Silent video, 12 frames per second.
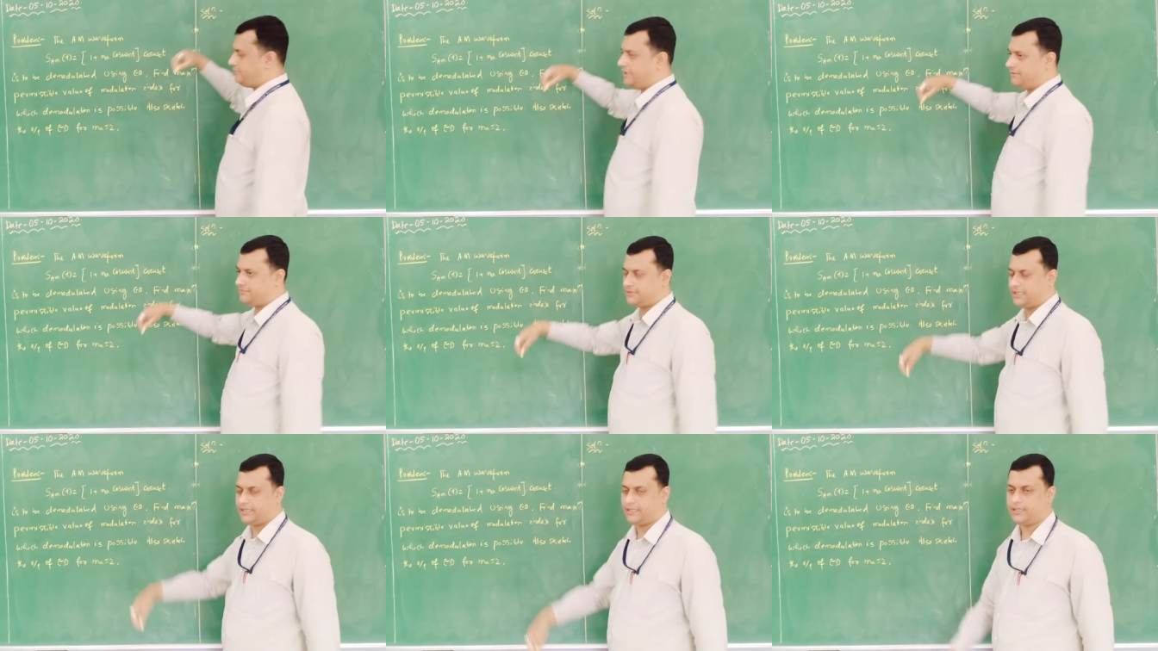have
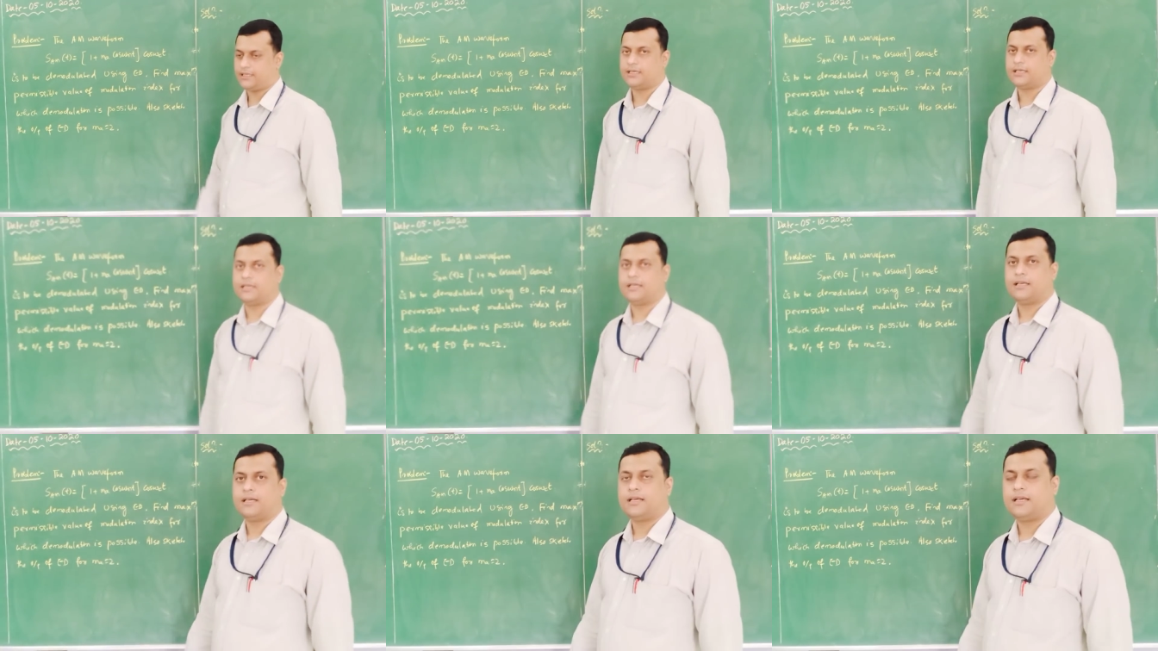seen
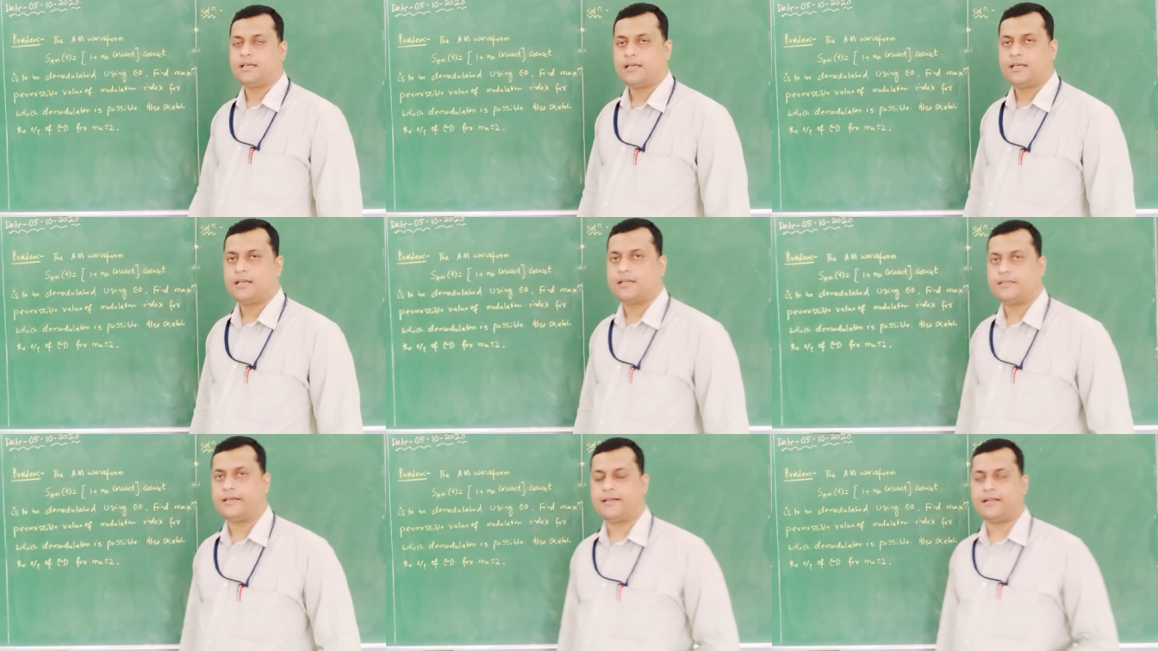
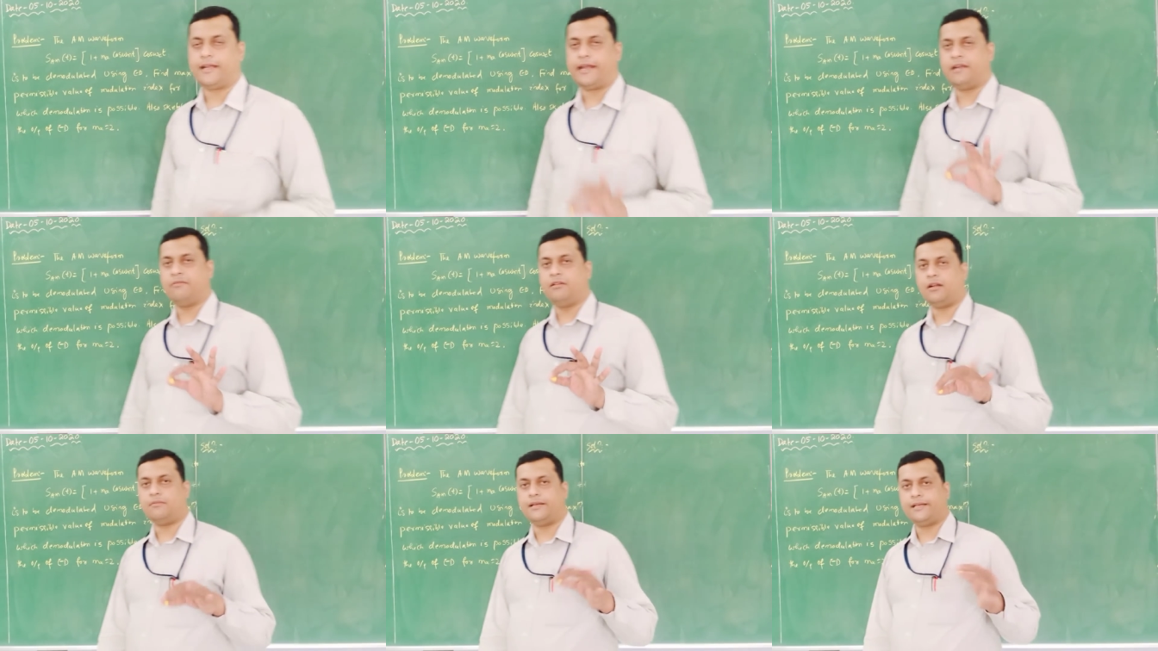that
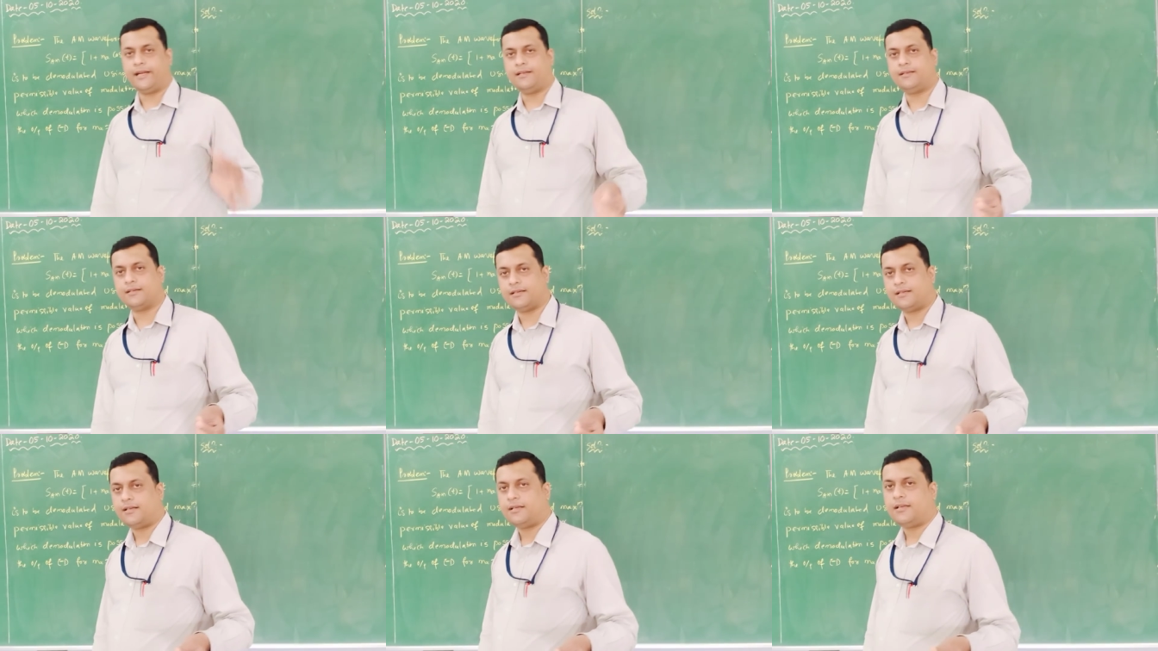envelope detector
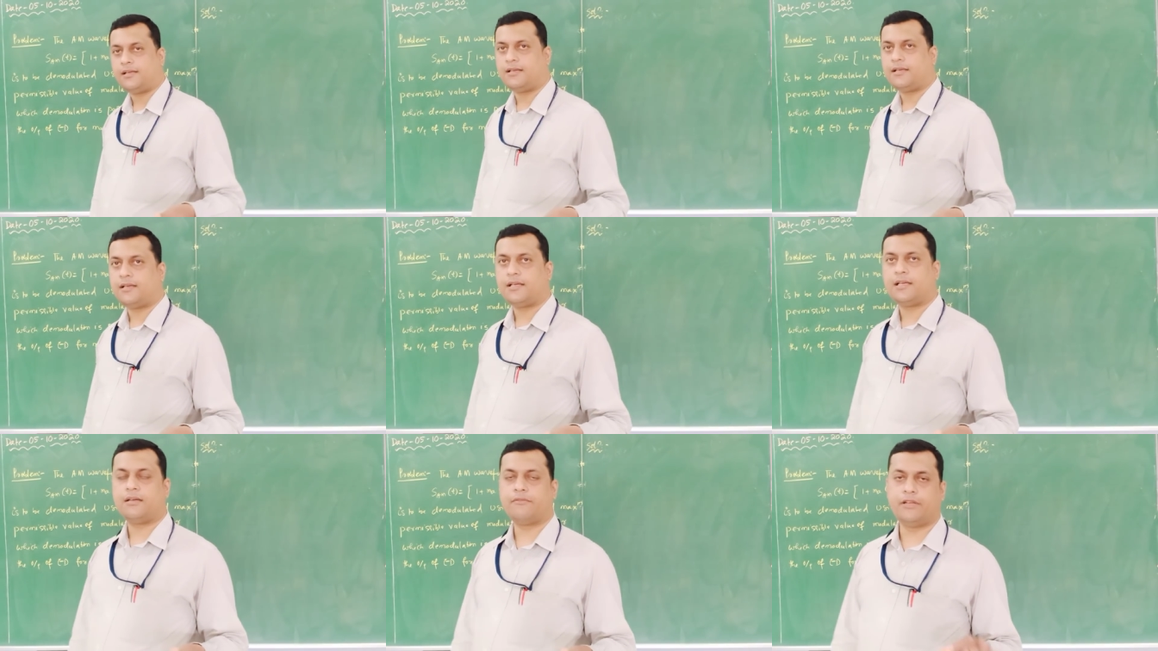
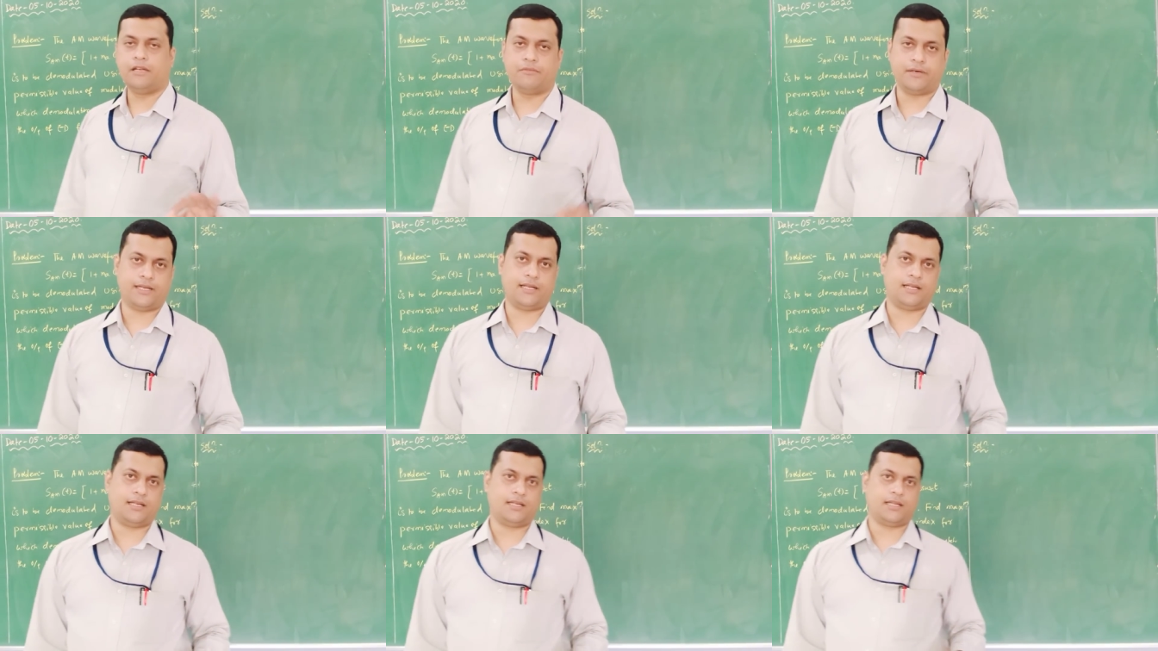will
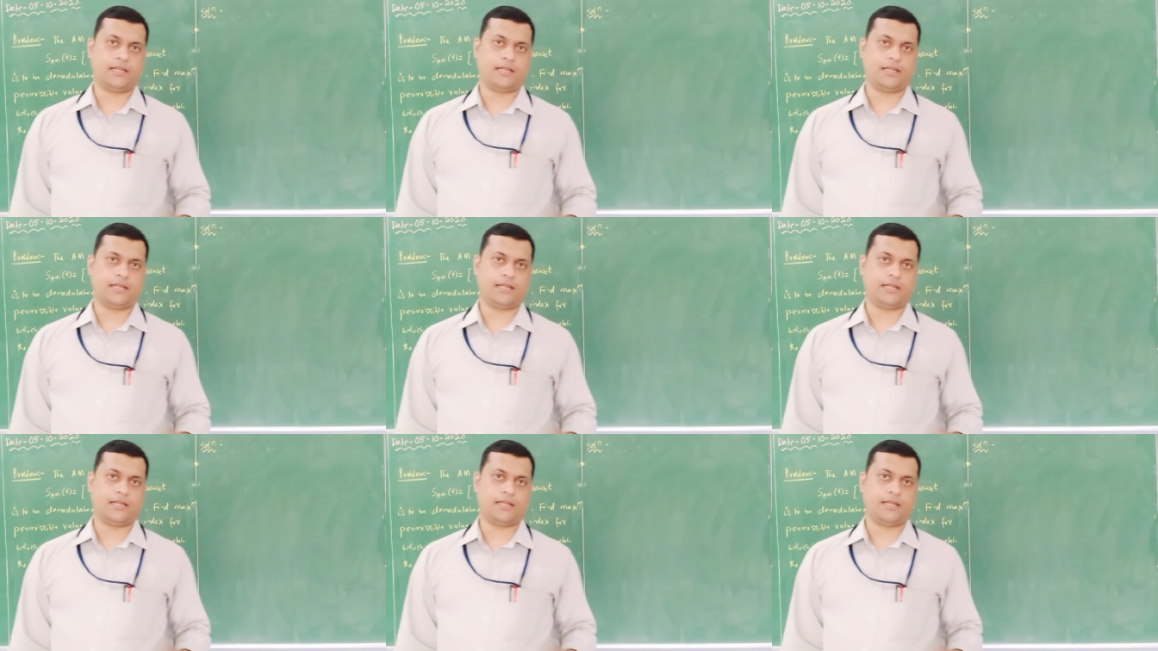work